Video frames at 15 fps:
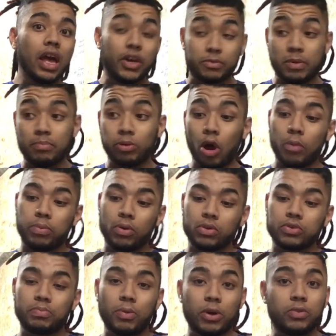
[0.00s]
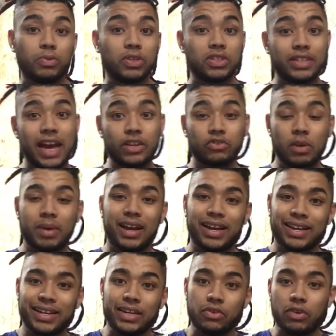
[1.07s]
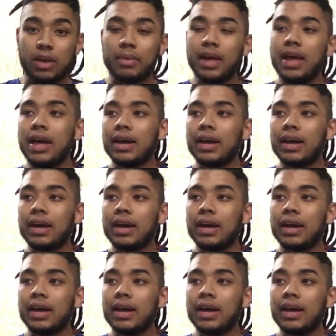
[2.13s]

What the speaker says: has been block pulls, both with a snatch grip and a clean grip.